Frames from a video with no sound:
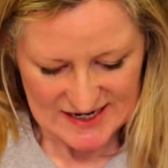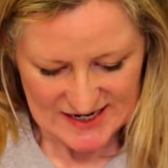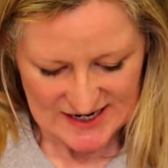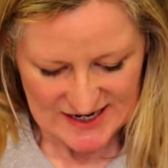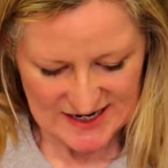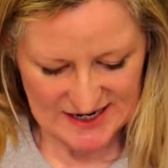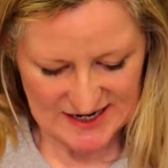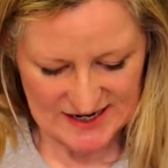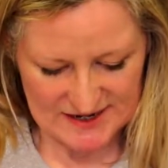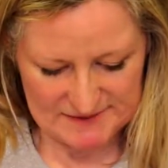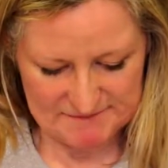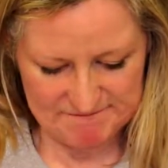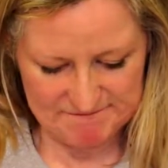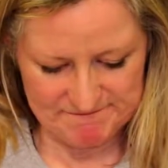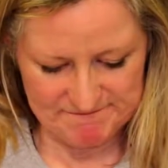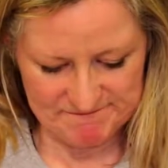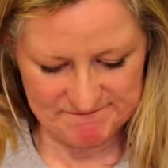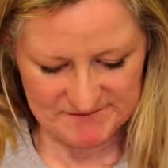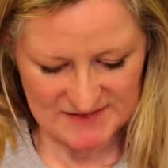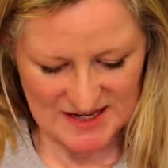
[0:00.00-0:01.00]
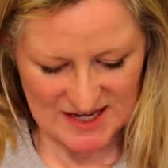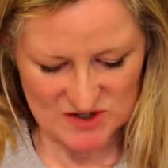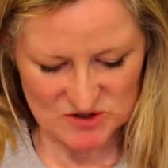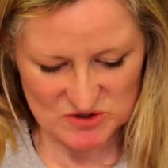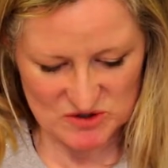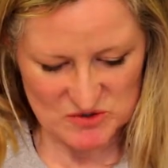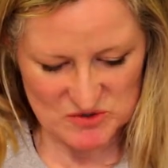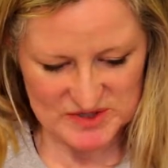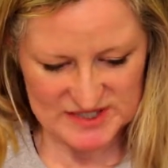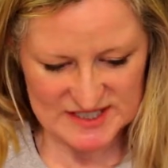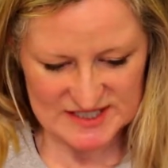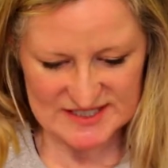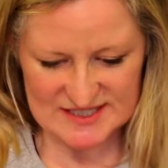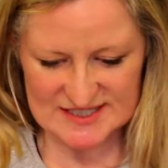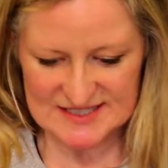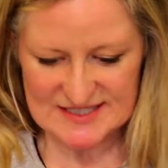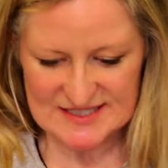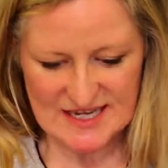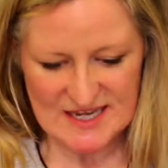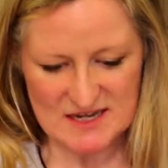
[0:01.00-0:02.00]
I don't know what else
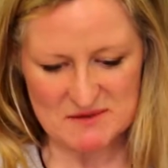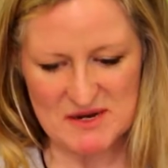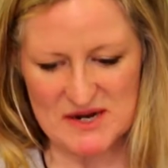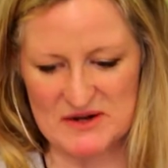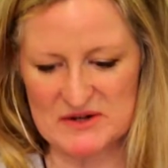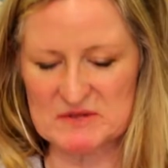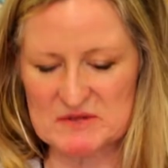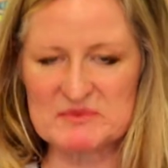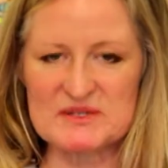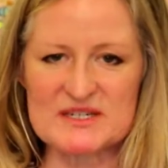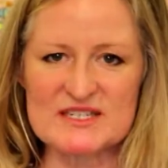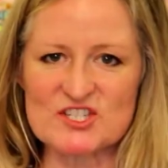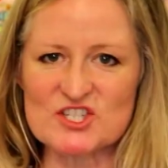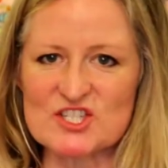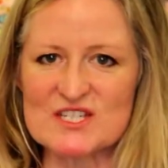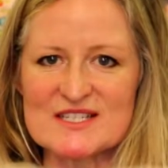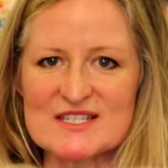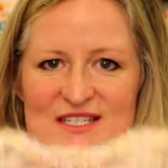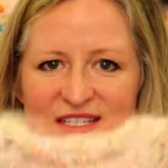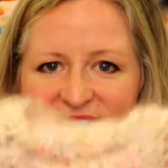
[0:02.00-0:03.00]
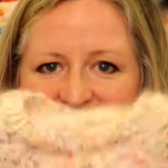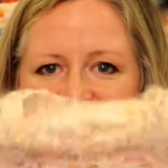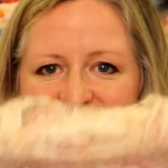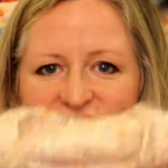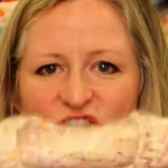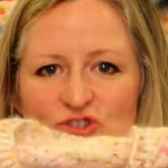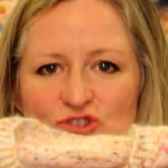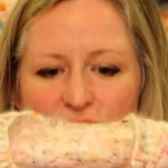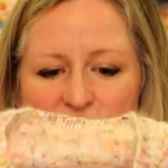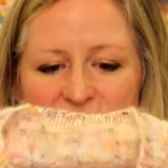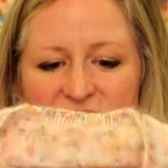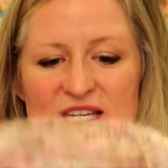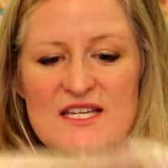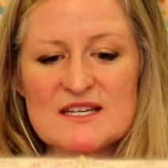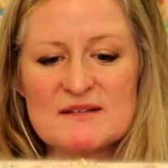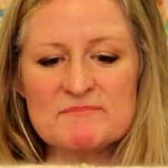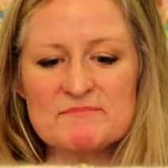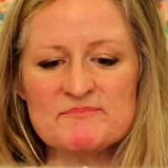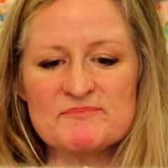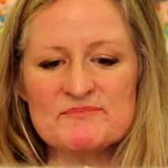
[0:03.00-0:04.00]
to say about it, but just it's a
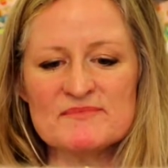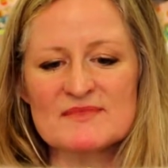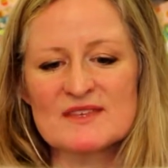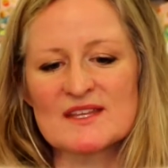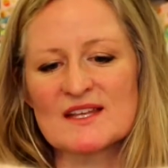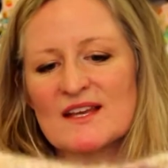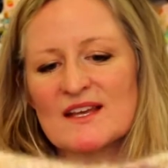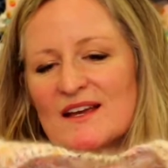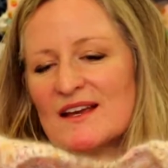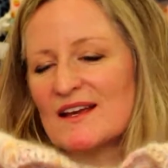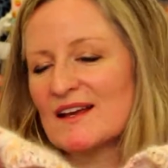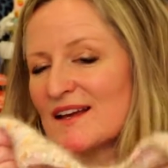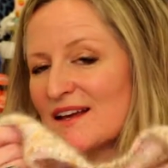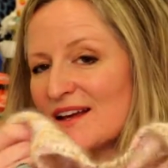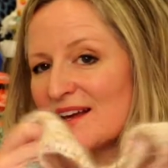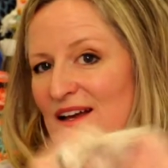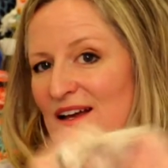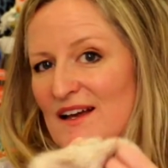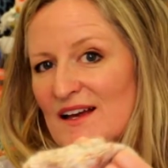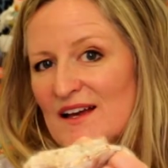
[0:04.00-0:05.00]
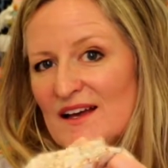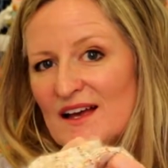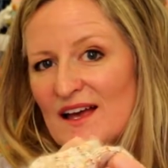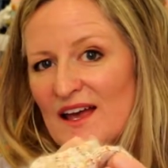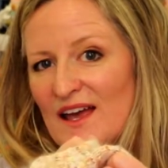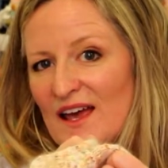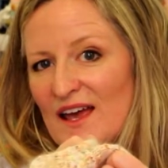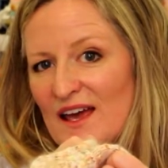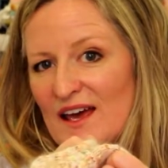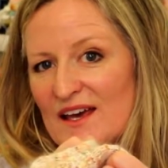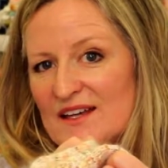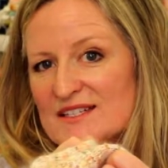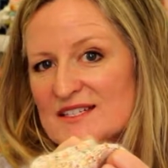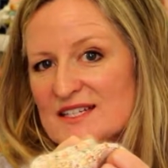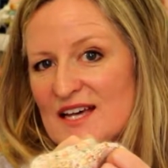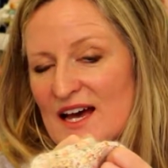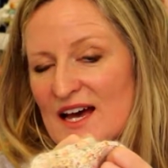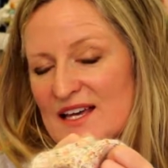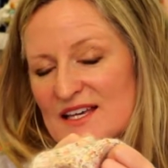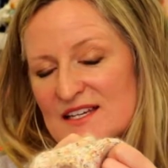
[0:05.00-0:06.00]
dream. And
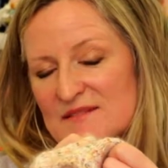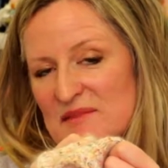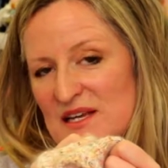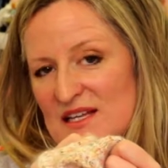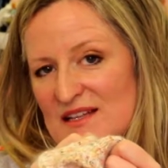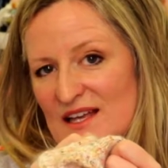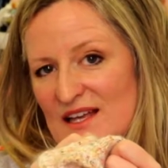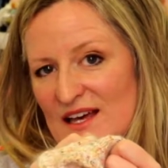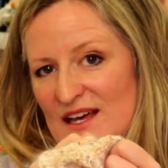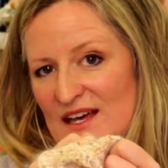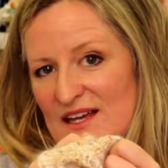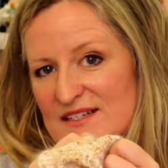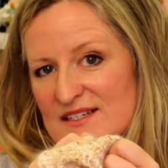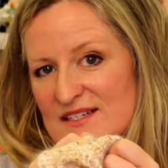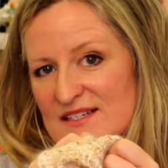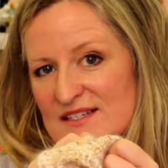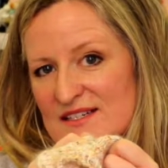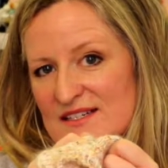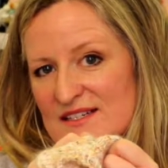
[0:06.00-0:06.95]
I had made that